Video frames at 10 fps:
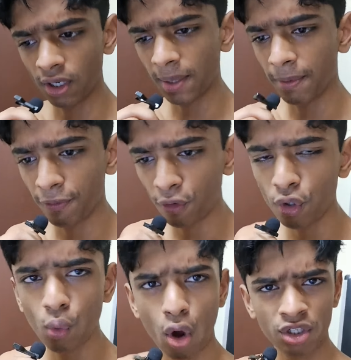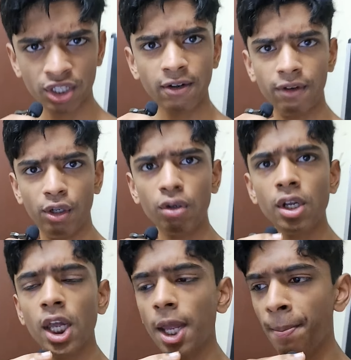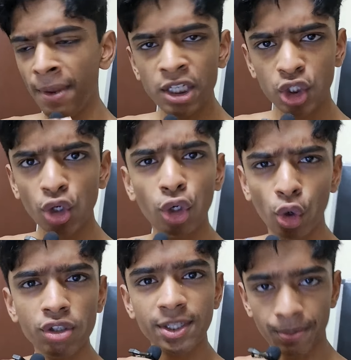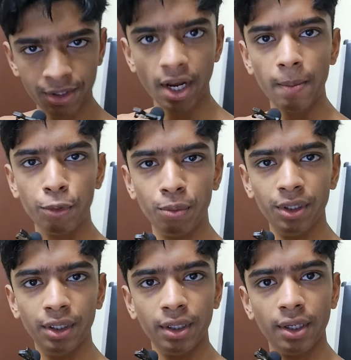And before you watch that video, make sure you don't subscribe to me.